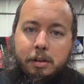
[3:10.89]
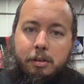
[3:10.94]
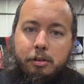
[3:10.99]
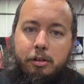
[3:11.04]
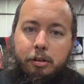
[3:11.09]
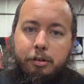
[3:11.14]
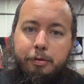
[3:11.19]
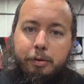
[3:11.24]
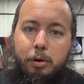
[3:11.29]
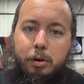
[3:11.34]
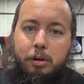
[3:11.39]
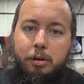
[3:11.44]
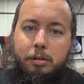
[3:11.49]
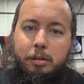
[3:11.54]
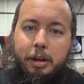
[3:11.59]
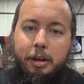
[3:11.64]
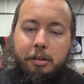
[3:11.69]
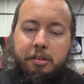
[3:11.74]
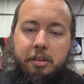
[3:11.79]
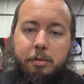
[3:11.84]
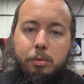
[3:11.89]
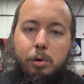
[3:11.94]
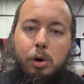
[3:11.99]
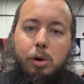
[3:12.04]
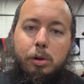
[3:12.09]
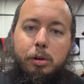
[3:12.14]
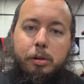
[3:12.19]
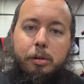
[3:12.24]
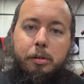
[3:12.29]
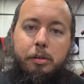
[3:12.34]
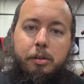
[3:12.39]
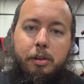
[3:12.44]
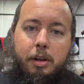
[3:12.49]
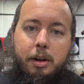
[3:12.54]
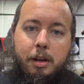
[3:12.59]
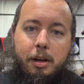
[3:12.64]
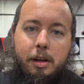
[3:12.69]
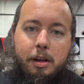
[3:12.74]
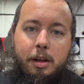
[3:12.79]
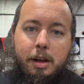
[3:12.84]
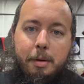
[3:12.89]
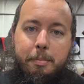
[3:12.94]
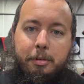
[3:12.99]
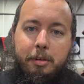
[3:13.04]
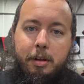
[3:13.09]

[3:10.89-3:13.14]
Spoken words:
just for, like I said, rollers. And I'm